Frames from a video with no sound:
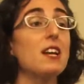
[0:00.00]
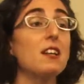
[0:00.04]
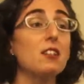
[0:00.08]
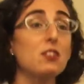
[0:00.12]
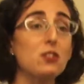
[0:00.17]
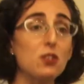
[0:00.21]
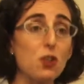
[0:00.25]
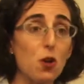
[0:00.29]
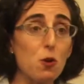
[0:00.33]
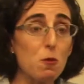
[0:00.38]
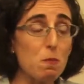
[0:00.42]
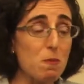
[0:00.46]

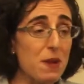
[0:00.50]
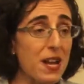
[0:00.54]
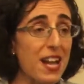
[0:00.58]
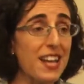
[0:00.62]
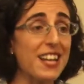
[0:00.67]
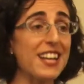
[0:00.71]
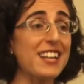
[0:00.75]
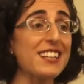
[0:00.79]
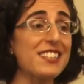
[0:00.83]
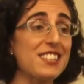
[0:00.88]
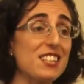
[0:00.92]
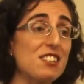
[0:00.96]
Don't
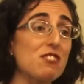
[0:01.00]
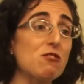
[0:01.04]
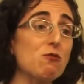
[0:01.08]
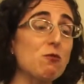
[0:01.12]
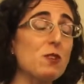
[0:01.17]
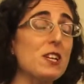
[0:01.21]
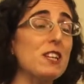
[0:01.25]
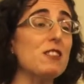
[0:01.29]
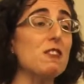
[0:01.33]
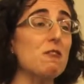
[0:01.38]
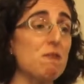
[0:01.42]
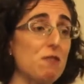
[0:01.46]
panic, just
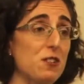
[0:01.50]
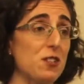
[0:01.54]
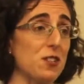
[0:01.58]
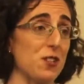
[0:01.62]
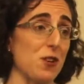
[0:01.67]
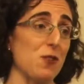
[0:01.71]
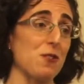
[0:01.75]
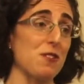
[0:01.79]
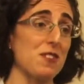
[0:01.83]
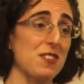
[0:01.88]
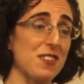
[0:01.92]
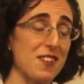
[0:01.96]
read the
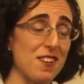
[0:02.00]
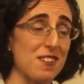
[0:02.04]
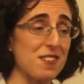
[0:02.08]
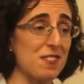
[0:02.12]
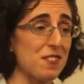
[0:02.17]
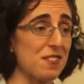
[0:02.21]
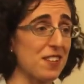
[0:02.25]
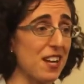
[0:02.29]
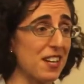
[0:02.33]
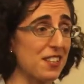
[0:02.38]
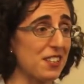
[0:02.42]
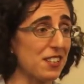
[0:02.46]
footnotes, because
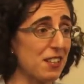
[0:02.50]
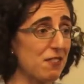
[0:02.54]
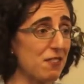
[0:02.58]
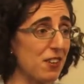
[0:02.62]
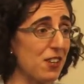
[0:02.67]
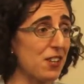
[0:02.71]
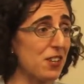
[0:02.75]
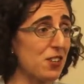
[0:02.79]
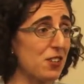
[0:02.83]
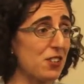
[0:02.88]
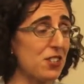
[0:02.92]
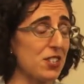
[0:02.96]
there's actually a
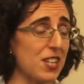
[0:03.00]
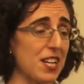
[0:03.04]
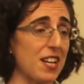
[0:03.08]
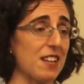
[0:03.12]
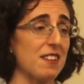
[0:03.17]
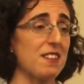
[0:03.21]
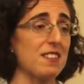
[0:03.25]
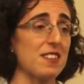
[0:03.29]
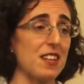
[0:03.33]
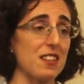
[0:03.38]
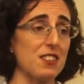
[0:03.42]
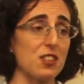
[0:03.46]
very good
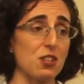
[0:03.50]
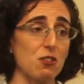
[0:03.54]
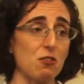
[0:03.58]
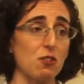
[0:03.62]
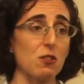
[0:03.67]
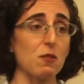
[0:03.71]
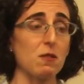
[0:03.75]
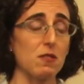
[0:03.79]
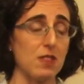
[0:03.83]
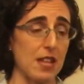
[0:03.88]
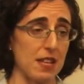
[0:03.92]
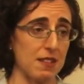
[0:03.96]
chance that
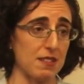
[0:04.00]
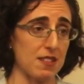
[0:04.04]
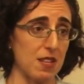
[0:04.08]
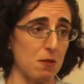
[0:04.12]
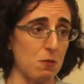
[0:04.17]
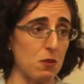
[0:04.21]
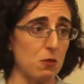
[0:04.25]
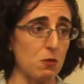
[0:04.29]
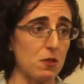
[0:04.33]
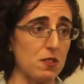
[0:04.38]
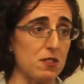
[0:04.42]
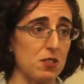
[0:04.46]
that
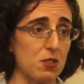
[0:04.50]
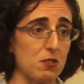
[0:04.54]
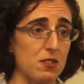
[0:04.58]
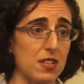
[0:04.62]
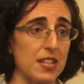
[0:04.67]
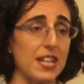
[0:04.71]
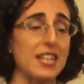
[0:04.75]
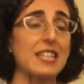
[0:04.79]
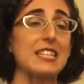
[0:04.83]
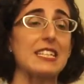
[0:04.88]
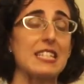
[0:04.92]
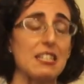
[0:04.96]
someone was
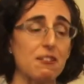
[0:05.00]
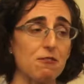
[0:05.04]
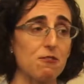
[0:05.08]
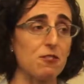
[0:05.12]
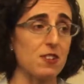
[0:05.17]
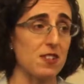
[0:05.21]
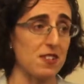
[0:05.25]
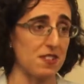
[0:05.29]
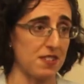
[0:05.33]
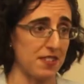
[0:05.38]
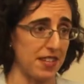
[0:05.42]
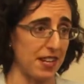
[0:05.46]
using a
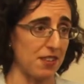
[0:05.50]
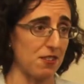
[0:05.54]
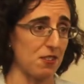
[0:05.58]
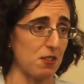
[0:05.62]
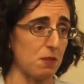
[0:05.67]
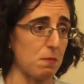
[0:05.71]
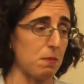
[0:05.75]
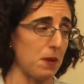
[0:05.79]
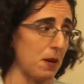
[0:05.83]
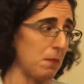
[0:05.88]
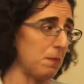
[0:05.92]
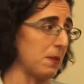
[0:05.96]
different
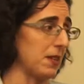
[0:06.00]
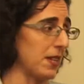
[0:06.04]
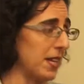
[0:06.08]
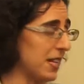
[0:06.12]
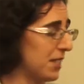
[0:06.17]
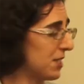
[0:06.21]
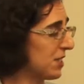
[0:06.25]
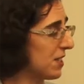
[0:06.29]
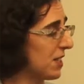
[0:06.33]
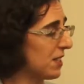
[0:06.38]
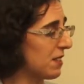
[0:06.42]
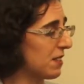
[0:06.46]
standard
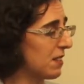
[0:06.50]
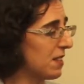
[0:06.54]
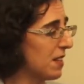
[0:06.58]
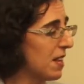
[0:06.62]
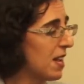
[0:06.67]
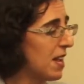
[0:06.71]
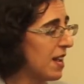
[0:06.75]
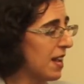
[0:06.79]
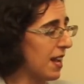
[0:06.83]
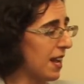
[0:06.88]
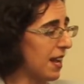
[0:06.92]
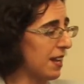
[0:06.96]
population.
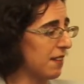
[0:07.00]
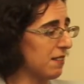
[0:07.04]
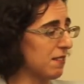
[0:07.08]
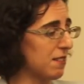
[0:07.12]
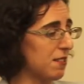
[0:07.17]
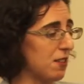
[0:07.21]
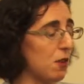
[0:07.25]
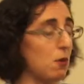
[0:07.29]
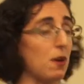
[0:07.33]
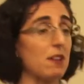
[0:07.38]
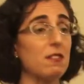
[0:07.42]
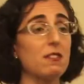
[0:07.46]
And
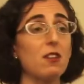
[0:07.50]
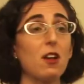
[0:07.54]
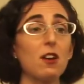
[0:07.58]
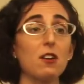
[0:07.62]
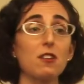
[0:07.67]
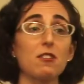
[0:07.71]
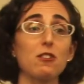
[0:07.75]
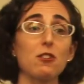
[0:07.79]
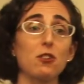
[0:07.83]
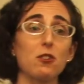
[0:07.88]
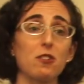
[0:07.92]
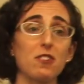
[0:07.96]
so as long
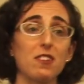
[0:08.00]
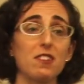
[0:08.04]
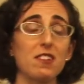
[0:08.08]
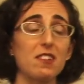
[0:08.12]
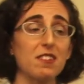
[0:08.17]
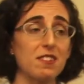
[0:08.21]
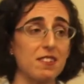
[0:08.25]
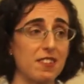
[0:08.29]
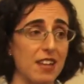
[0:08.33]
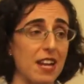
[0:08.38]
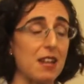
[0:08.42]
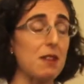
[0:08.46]
as you're using the
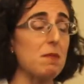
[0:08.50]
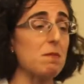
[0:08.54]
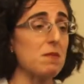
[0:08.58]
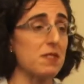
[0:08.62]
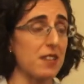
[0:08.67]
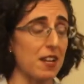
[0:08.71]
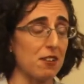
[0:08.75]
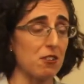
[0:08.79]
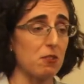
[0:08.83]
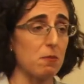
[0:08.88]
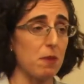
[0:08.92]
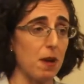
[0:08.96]
same
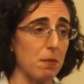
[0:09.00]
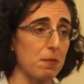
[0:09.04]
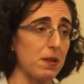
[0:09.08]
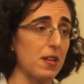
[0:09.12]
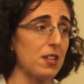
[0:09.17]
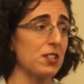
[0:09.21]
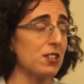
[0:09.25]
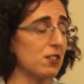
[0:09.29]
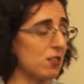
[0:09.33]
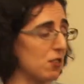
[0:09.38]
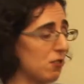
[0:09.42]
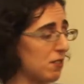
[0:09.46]
standard
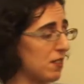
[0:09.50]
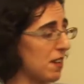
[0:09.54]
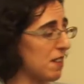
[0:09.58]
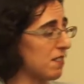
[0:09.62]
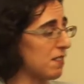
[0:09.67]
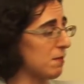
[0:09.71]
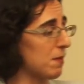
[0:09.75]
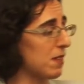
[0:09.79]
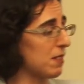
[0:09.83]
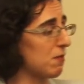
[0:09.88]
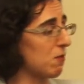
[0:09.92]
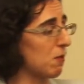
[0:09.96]
population, those
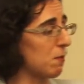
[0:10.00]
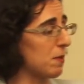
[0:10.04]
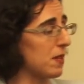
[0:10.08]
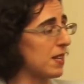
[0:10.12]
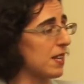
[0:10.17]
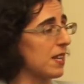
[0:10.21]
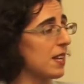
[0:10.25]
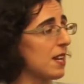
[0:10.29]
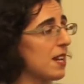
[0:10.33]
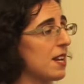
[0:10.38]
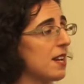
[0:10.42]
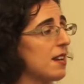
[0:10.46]
estimates will
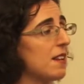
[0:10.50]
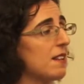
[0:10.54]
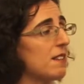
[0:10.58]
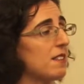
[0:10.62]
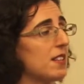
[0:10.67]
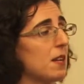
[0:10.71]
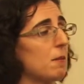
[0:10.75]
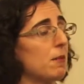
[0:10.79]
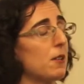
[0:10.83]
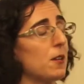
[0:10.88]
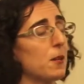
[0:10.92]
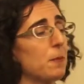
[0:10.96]
be
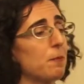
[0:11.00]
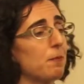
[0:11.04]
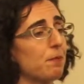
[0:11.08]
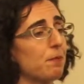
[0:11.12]
similar.